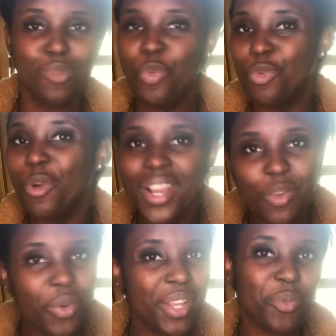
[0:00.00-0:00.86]

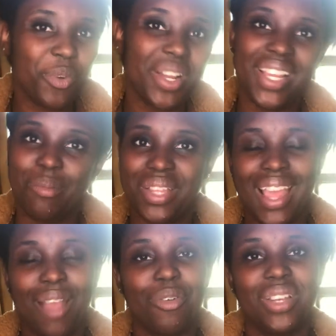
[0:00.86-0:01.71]
running, but
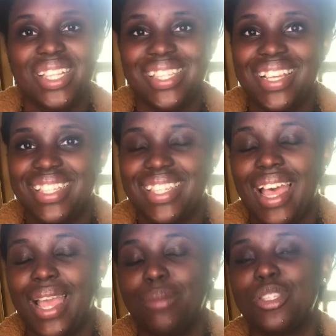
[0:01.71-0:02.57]
not really taking
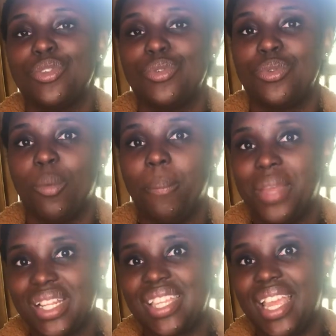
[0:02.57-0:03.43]
time to
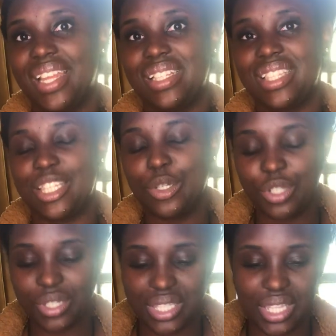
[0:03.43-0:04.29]
meditate and still
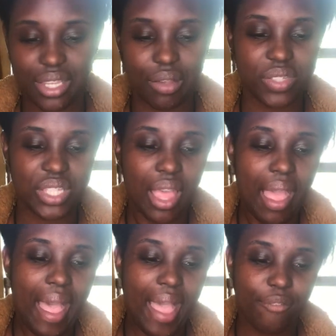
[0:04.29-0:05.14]
yourselves,
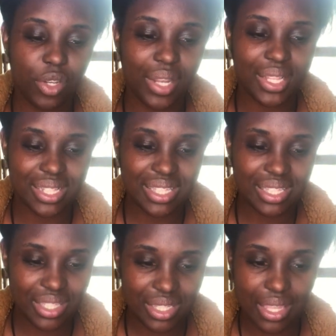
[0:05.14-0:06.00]
I feel like this
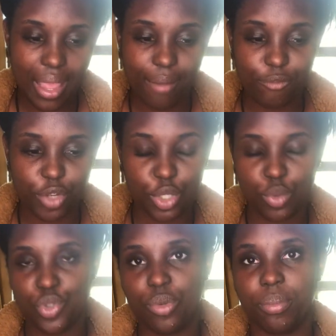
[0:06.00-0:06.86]
is a time for you
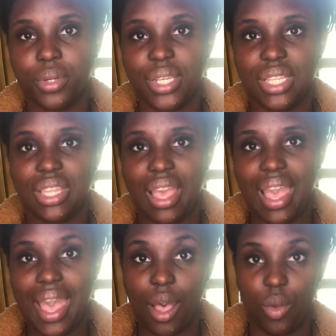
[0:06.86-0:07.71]
to breathe
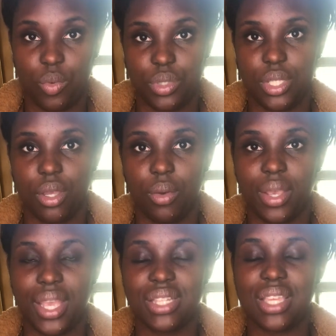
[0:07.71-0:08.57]
out,
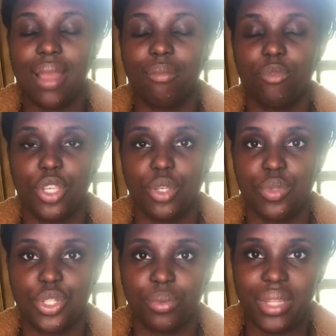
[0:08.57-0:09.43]
okay? Time for you
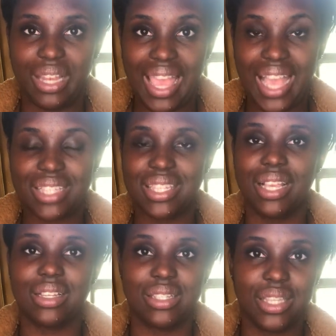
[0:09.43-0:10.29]
to relax,
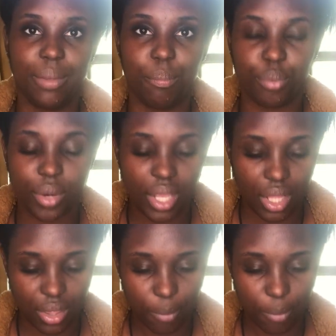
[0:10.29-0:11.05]
take a deep breath.